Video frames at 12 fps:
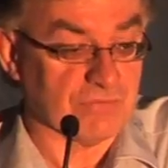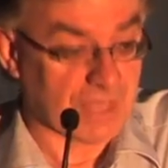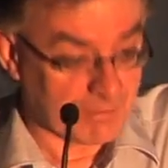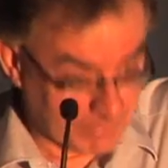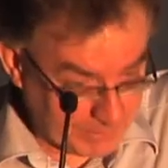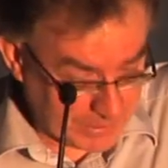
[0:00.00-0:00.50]
of
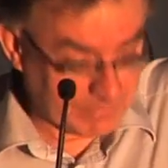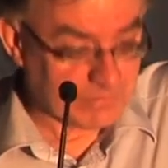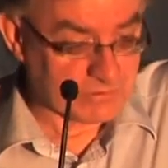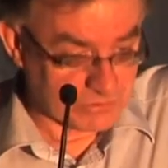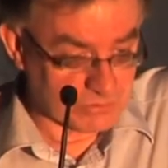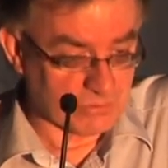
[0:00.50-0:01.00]
that, but
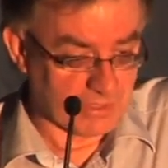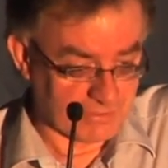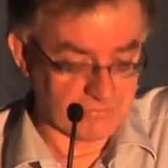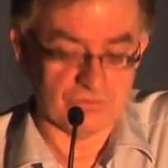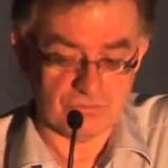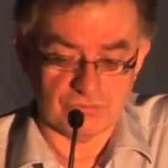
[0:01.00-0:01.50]
people do
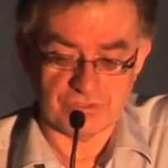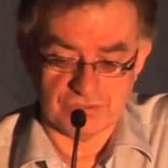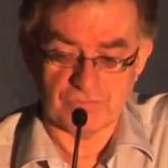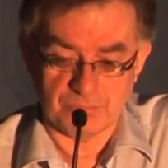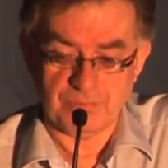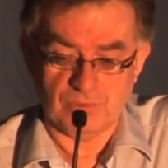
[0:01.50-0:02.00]

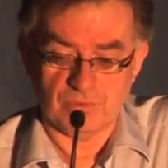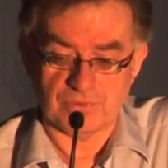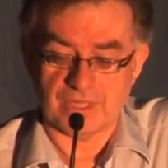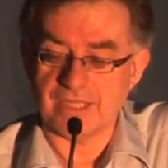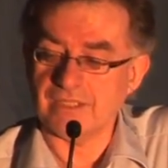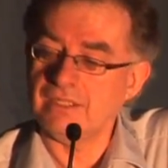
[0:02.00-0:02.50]
report
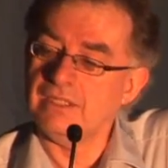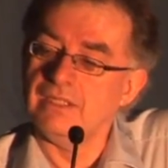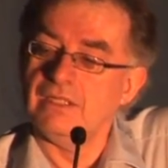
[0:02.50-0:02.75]
that.